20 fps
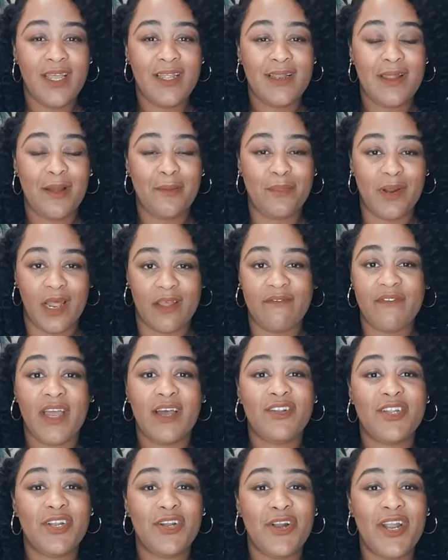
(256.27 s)
but I found it
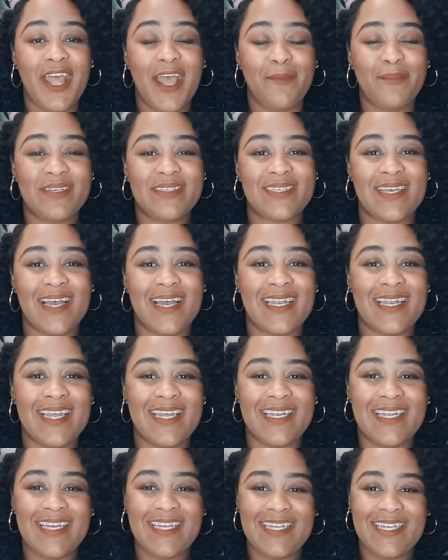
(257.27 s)
on Amazon, and
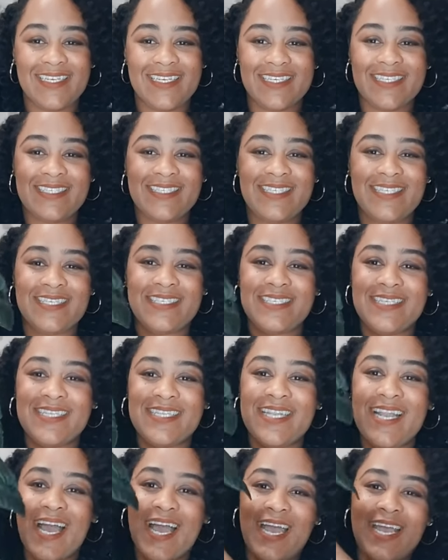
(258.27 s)
it is this
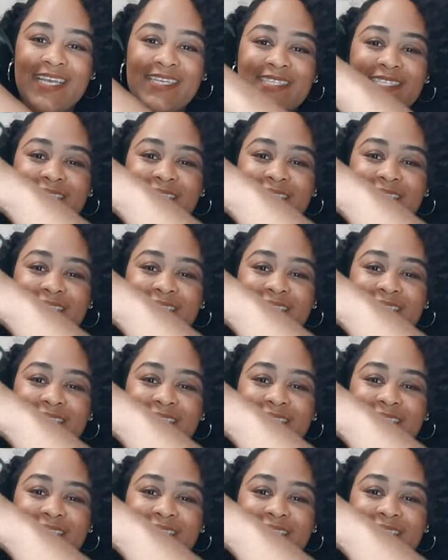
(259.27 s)
nice